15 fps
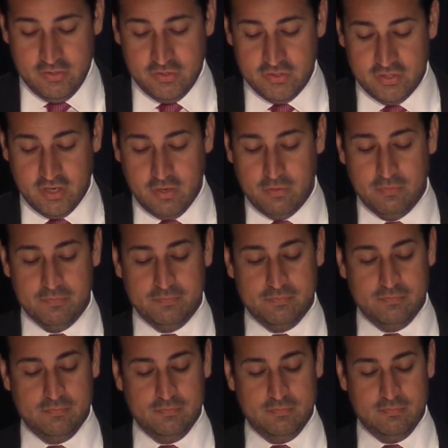So,
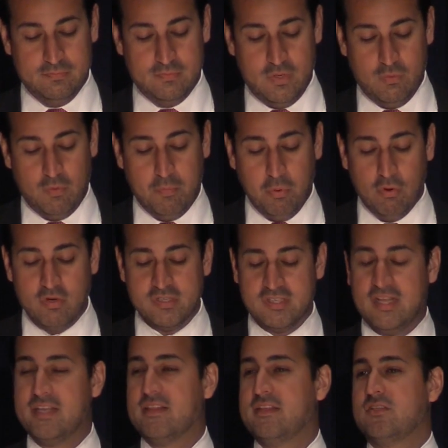reports
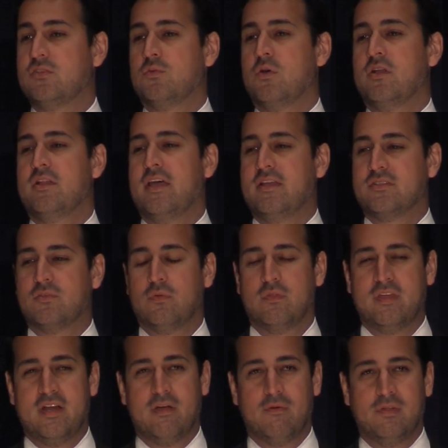like this one that's,
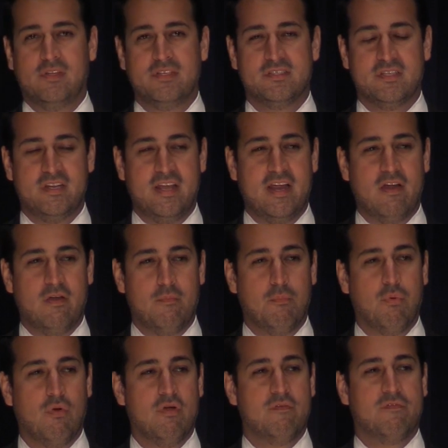that are released today are
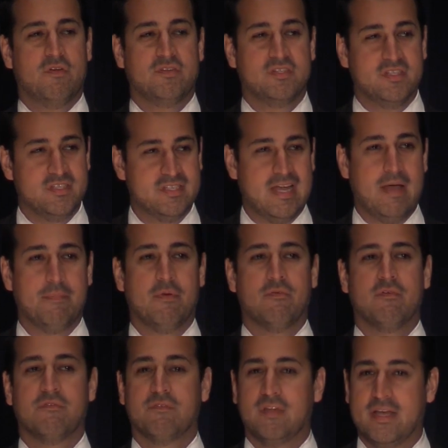important for us to stop and
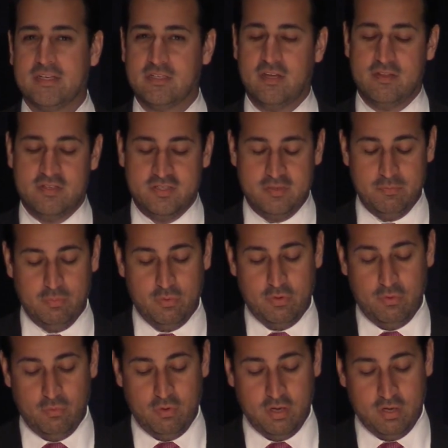reflect on this
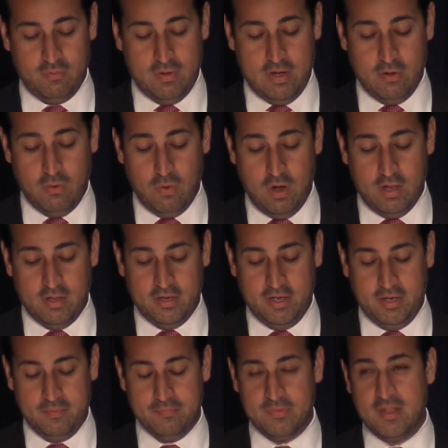important work around
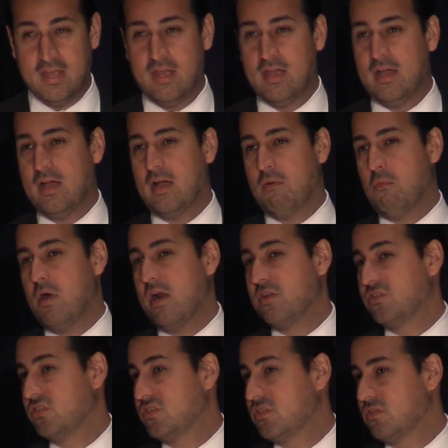quality. I want to
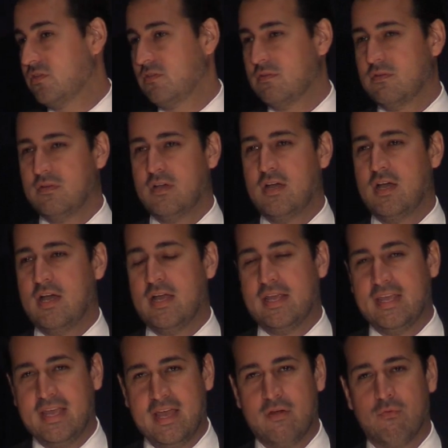just
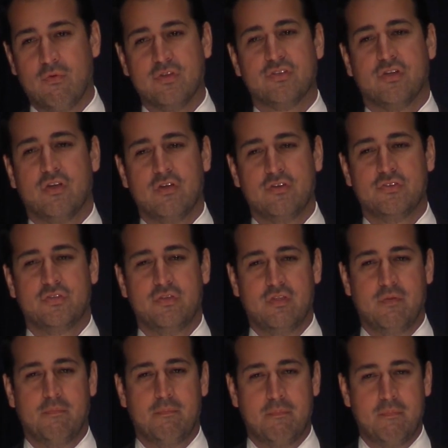again return to
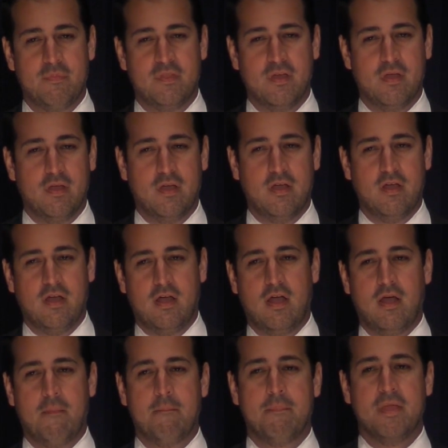the, the,
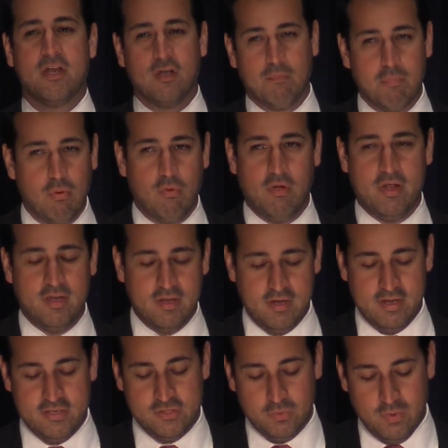a bigger point
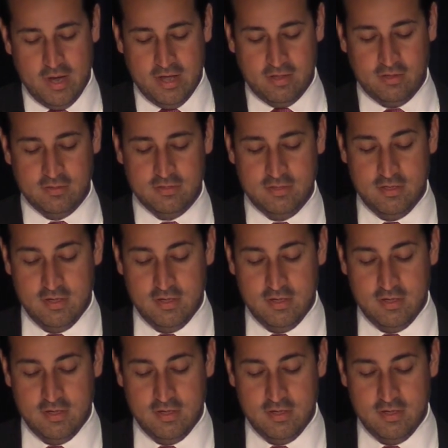as well